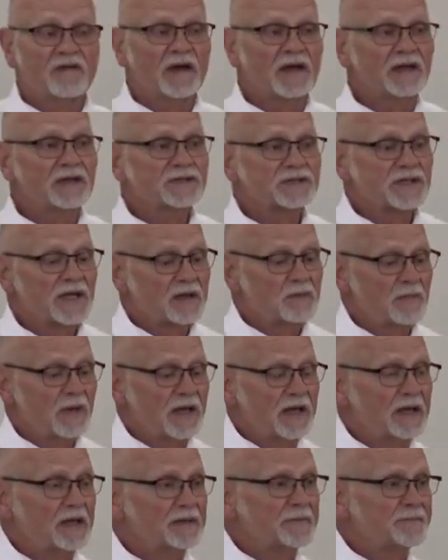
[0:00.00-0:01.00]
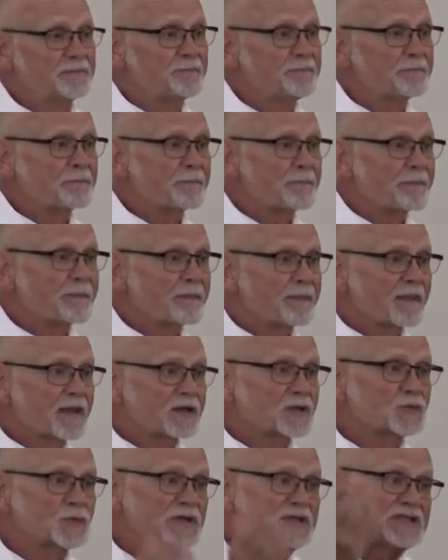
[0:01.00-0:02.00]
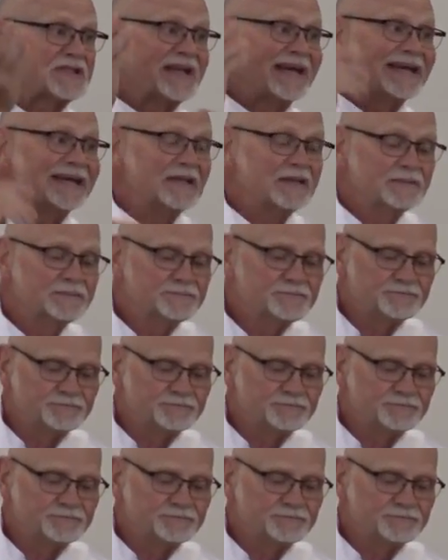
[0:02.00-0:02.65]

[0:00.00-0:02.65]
face, amen. As we stand